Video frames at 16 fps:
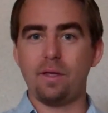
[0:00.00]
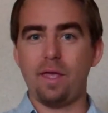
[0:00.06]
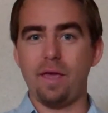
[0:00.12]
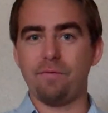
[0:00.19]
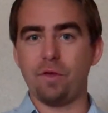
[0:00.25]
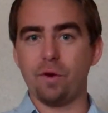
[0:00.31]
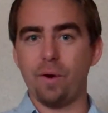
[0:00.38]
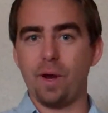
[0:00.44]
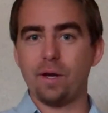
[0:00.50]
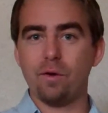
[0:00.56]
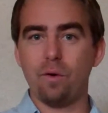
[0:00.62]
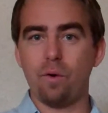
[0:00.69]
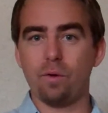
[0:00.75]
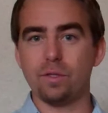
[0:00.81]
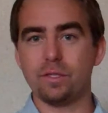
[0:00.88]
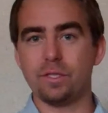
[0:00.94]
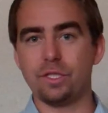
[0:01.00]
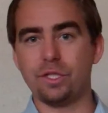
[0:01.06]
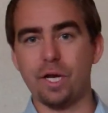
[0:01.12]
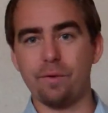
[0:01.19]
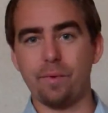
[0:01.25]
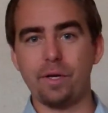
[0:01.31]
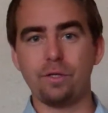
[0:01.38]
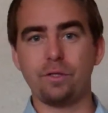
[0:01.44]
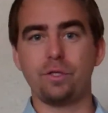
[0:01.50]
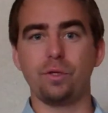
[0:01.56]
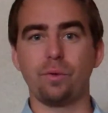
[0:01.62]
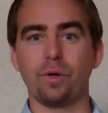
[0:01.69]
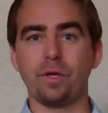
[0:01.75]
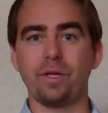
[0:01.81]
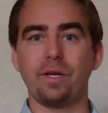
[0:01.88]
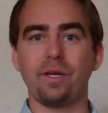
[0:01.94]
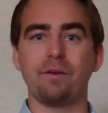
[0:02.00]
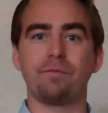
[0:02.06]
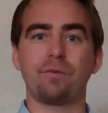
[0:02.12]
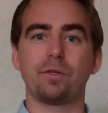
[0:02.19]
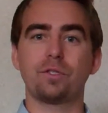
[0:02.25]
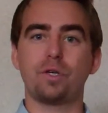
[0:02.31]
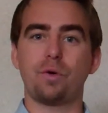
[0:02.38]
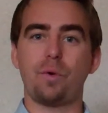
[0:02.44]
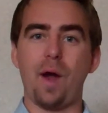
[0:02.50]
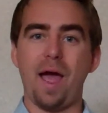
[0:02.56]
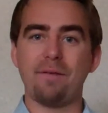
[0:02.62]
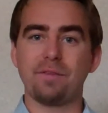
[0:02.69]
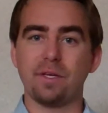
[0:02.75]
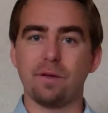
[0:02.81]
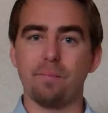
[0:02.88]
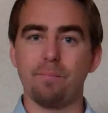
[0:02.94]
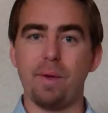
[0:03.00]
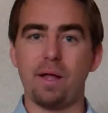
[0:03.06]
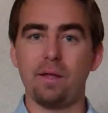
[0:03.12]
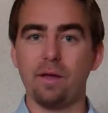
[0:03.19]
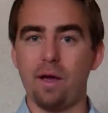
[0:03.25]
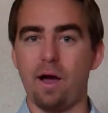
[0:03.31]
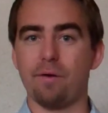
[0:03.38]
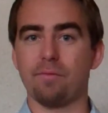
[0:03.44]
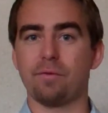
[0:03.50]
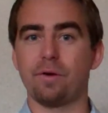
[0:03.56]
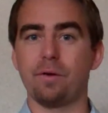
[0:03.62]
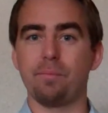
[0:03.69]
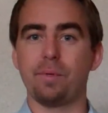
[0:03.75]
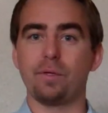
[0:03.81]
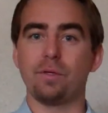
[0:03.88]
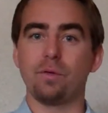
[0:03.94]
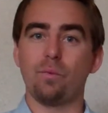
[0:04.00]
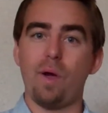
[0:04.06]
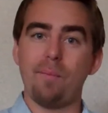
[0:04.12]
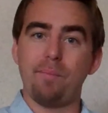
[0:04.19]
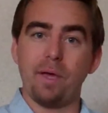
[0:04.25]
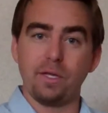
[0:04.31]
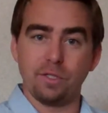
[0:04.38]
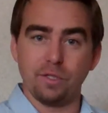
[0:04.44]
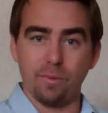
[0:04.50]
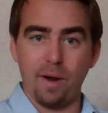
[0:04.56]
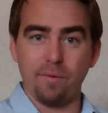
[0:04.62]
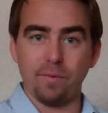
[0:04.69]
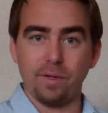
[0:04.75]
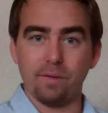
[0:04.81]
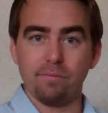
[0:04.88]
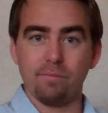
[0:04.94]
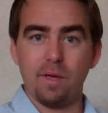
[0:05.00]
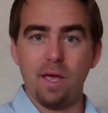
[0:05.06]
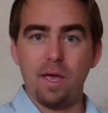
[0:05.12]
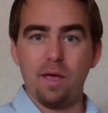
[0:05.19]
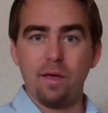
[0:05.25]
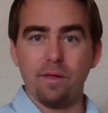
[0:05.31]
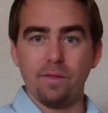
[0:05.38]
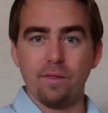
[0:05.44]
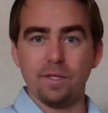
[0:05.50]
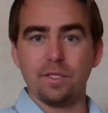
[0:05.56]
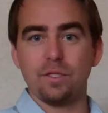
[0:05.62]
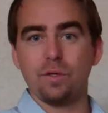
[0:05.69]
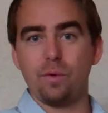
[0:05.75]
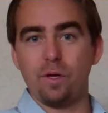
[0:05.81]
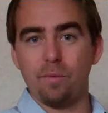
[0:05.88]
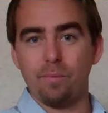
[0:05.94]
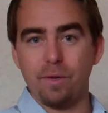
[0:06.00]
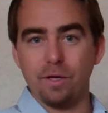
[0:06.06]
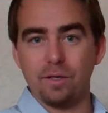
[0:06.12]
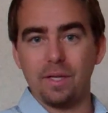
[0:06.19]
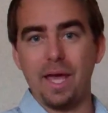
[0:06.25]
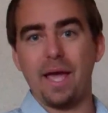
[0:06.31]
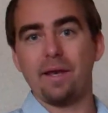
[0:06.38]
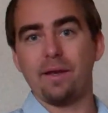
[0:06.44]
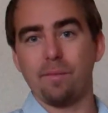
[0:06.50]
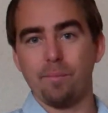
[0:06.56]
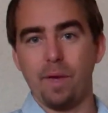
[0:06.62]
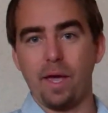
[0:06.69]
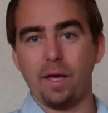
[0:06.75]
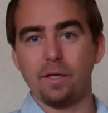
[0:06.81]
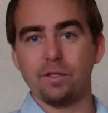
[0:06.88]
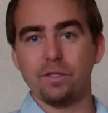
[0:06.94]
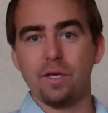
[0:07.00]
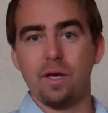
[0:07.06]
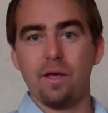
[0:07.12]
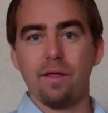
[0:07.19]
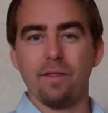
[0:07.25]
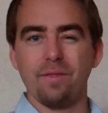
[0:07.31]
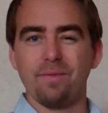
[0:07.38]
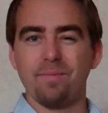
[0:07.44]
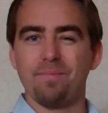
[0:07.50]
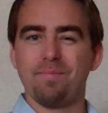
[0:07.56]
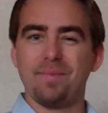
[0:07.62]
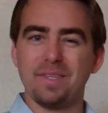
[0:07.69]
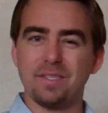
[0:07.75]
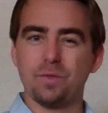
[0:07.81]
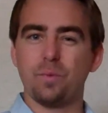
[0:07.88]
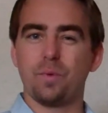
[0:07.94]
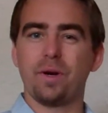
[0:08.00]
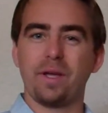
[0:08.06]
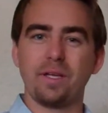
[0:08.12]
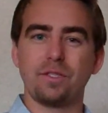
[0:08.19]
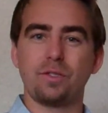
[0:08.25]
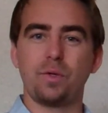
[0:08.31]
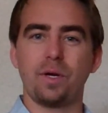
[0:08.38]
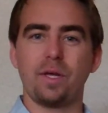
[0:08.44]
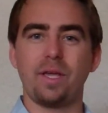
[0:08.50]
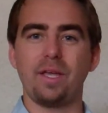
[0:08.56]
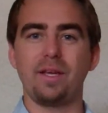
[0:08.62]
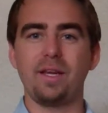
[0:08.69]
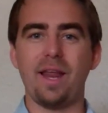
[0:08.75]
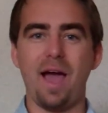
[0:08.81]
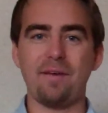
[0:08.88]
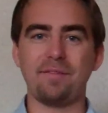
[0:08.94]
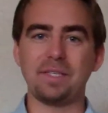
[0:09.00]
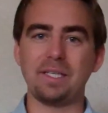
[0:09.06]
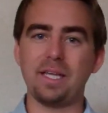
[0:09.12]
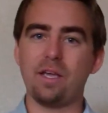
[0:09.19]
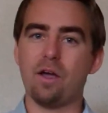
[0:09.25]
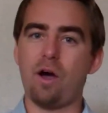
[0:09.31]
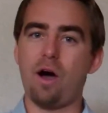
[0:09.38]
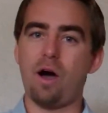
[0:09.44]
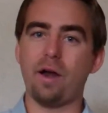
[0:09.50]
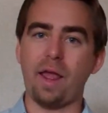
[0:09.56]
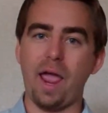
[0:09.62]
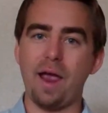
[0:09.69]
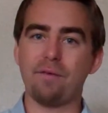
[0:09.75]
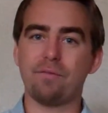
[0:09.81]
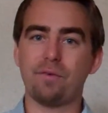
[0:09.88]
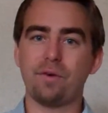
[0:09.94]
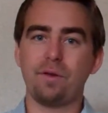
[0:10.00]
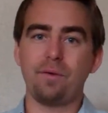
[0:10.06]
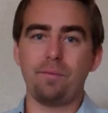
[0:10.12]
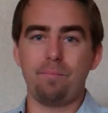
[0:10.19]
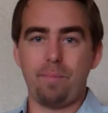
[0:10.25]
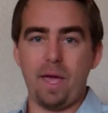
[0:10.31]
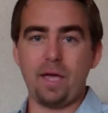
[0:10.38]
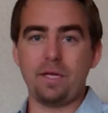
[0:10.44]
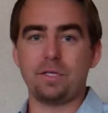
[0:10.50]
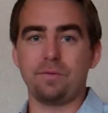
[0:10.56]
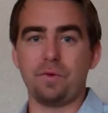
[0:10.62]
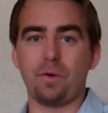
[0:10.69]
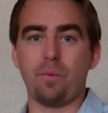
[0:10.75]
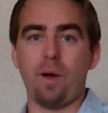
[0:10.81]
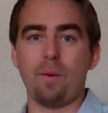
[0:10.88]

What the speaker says: If your end goal is to generate a tour, you need to first craft a compelling offer and build a web page around it. This is going to be your landing page. This is where it gets tricky. You need to have a link on every page of your